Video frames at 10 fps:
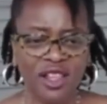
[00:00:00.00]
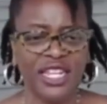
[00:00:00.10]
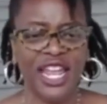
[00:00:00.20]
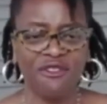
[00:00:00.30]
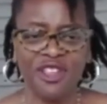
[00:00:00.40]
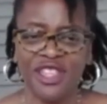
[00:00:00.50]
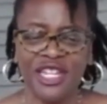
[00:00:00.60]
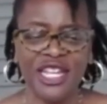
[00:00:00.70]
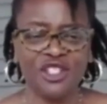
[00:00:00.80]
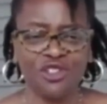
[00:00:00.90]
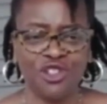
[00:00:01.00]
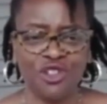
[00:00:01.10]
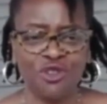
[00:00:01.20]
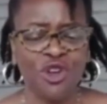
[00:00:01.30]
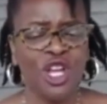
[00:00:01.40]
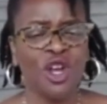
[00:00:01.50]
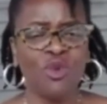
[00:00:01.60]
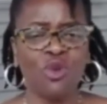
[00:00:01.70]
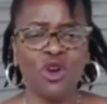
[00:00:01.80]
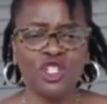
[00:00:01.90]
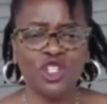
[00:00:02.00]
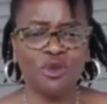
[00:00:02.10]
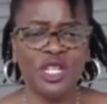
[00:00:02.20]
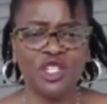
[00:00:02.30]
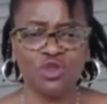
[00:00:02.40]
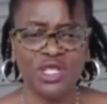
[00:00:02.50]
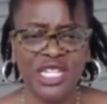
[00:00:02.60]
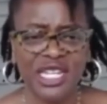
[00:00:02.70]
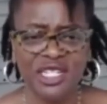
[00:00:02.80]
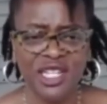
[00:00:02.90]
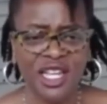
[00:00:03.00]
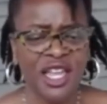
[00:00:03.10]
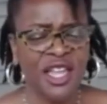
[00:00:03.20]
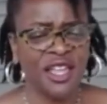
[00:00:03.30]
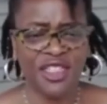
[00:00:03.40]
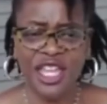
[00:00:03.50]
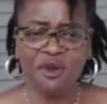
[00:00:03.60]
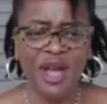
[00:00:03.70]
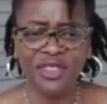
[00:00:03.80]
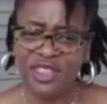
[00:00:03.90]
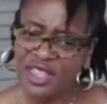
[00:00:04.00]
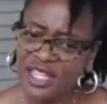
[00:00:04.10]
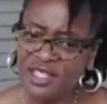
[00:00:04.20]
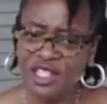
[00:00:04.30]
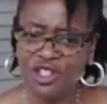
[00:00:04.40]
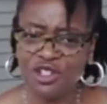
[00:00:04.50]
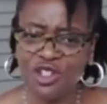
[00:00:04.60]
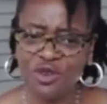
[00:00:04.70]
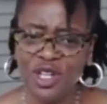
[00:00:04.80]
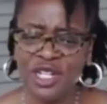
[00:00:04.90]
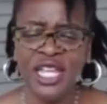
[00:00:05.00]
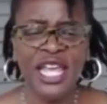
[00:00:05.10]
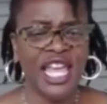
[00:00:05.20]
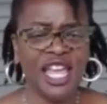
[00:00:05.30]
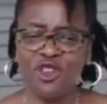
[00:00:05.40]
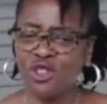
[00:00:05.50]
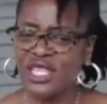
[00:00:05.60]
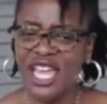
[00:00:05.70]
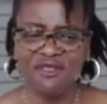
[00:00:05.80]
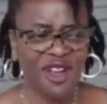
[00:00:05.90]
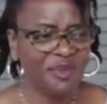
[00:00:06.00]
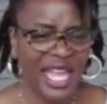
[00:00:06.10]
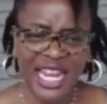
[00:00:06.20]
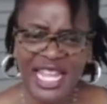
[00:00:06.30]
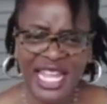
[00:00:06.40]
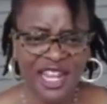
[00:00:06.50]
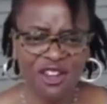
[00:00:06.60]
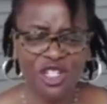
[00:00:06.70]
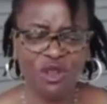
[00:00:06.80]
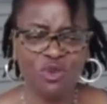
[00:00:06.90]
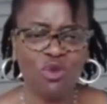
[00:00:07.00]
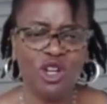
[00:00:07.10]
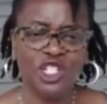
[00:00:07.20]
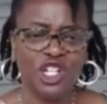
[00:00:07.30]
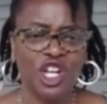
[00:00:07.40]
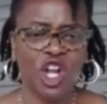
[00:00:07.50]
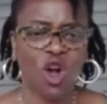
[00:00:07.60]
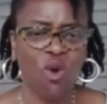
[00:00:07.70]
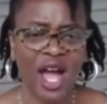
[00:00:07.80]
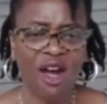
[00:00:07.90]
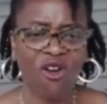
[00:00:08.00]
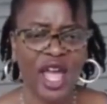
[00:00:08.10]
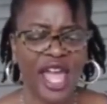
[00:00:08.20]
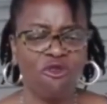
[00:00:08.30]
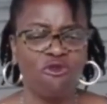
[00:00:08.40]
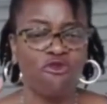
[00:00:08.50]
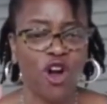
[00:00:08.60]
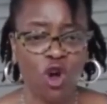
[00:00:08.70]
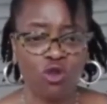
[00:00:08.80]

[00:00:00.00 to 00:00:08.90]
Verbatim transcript: everything that you do. We want you to be strategic. Think about the things that you're doing. If you save up any energy, we want you to go out and vote